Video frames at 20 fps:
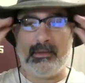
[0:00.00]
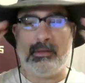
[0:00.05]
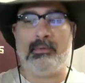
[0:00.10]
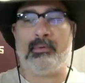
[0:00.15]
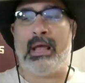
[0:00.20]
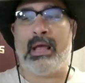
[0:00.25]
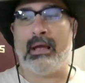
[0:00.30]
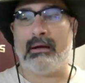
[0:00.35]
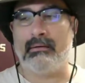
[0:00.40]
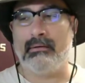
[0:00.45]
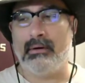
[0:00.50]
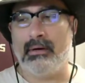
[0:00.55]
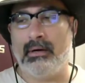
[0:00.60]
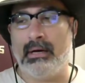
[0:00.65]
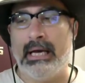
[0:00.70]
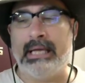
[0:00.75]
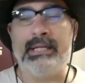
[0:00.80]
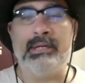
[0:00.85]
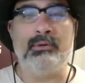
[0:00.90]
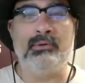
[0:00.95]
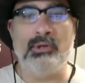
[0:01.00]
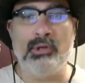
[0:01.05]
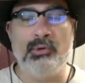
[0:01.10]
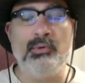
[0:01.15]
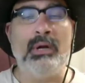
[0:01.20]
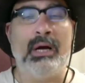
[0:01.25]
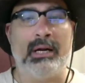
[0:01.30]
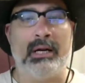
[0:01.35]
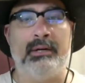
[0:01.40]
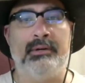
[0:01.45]
Okay? And you do
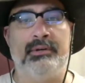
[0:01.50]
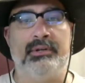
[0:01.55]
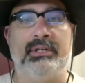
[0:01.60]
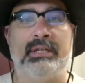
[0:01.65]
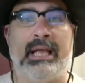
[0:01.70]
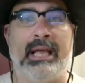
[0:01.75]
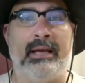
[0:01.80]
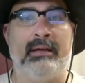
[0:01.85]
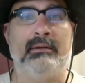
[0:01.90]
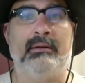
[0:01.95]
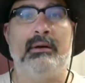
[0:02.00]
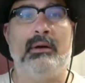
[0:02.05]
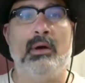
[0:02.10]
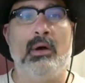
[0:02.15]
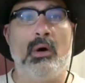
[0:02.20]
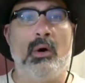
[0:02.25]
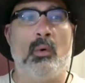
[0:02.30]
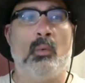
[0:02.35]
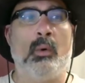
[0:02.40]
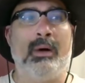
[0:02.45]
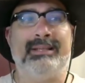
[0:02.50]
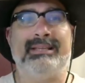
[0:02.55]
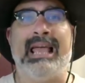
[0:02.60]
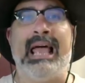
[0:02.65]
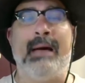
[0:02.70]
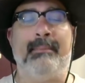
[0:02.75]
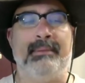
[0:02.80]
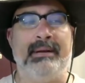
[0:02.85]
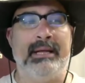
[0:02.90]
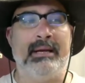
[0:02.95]
not understand what's
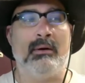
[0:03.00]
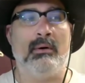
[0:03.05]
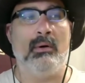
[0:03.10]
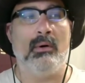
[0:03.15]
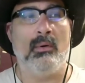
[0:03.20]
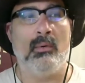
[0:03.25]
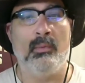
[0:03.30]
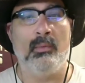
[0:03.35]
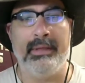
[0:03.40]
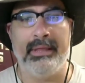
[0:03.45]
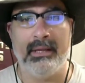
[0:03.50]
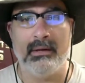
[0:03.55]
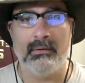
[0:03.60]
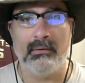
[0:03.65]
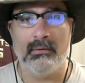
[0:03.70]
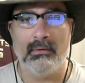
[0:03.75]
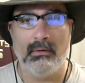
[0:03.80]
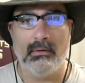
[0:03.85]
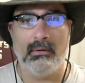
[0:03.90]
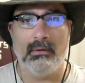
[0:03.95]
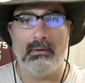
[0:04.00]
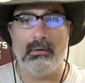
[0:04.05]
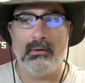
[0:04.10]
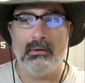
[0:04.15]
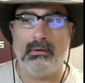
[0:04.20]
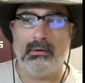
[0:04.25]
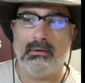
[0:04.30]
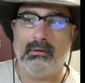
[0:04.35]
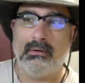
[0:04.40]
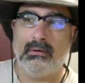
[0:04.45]
happening within
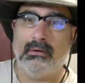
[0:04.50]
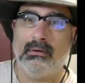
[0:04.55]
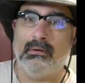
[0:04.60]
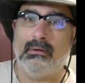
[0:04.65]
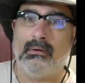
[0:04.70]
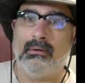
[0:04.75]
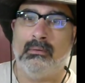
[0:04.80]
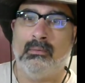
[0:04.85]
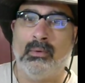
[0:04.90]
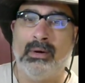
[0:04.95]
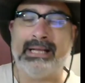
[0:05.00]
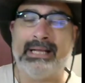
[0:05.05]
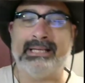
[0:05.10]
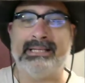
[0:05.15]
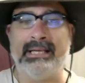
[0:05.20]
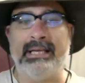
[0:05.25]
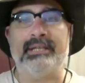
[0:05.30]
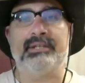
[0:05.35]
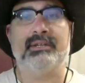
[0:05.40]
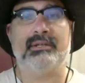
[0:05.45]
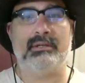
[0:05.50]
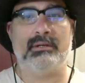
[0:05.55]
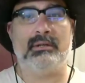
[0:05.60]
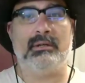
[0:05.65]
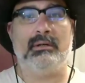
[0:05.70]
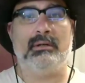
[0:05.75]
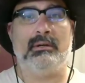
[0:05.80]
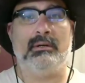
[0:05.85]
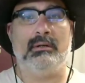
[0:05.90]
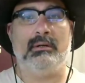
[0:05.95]
what exists
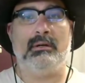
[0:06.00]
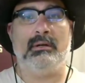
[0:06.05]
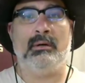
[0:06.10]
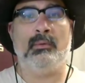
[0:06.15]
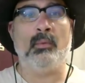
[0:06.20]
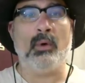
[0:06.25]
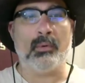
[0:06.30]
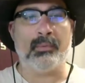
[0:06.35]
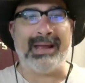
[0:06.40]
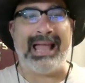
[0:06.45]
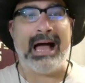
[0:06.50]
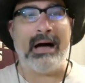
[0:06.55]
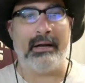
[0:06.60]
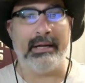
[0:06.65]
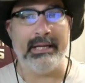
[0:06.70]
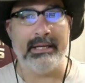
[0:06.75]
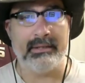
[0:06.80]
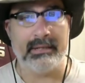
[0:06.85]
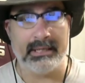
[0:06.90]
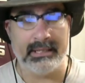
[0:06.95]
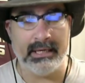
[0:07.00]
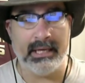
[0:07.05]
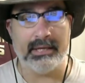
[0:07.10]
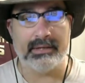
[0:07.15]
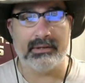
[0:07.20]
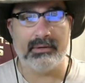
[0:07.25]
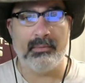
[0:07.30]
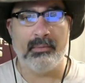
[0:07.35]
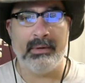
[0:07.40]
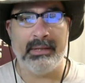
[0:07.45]
and what realities
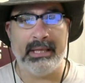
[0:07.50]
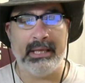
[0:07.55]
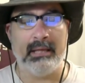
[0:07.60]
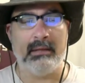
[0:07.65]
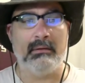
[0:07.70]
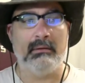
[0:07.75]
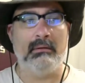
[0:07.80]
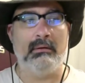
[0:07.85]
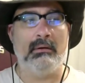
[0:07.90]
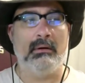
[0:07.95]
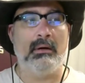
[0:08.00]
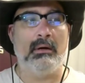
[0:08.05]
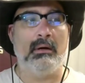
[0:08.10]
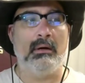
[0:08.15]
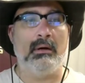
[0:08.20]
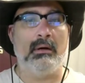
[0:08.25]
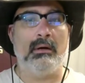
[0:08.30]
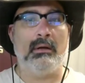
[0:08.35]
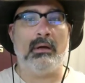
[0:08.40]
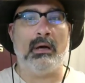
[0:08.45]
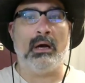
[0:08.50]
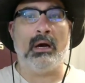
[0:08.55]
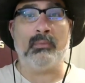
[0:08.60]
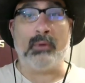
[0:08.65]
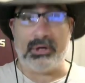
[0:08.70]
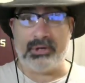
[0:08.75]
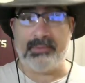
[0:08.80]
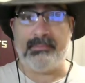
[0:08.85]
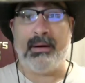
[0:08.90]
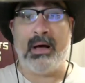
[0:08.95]
exist within
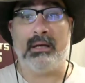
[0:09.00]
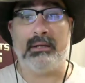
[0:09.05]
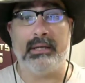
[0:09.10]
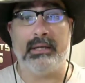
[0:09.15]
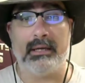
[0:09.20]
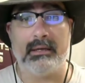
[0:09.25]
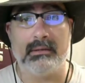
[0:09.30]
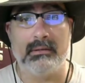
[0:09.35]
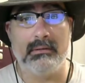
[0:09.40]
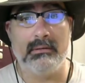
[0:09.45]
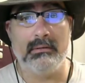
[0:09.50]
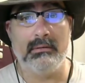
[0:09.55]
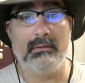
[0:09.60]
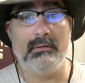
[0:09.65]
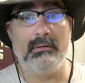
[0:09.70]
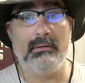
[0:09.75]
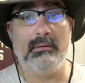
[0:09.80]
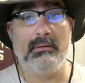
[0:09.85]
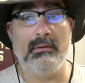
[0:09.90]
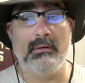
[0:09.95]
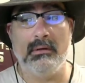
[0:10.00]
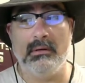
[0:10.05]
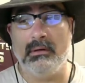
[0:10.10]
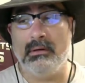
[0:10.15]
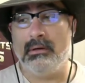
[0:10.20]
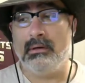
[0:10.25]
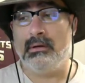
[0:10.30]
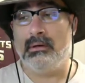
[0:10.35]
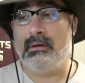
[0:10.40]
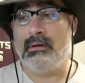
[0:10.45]
Russian politics.
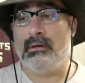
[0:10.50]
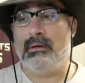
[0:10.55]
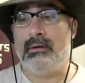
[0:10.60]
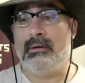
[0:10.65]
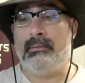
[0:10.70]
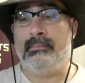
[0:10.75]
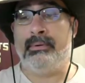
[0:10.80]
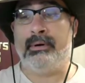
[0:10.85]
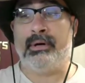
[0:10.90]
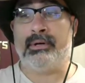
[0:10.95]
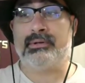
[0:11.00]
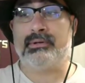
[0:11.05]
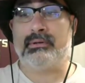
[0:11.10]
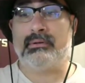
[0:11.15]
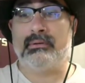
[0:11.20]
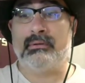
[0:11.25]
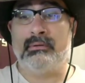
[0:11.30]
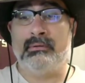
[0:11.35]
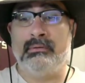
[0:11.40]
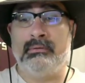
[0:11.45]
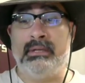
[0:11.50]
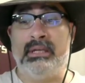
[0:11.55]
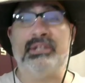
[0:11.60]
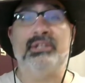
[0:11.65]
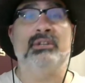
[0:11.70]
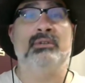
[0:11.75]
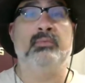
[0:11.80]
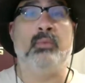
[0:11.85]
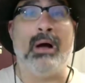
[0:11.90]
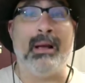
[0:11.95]
Because this
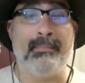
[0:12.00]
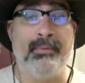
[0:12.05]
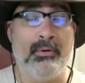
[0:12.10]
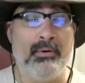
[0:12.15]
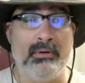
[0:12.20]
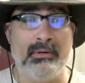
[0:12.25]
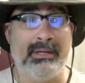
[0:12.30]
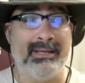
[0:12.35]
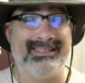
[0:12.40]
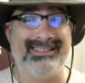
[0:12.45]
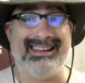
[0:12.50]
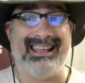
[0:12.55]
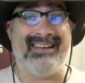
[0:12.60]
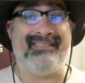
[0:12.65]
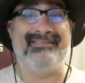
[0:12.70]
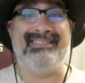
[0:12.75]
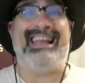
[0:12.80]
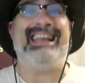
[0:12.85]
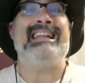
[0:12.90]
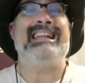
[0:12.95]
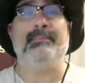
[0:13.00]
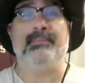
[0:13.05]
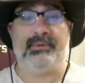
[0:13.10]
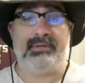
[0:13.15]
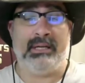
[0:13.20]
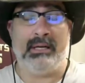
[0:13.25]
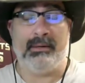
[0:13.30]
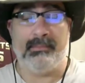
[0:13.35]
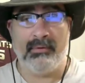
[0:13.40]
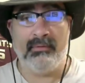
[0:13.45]
is why Putin doesn't have
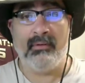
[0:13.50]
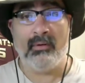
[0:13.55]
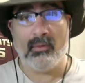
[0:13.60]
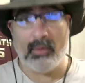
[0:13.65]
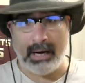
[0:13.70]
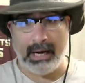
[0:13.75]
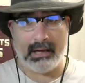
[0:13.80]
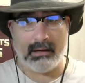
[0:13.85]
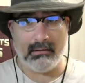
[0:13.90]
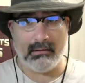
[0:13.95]
90% approval rating.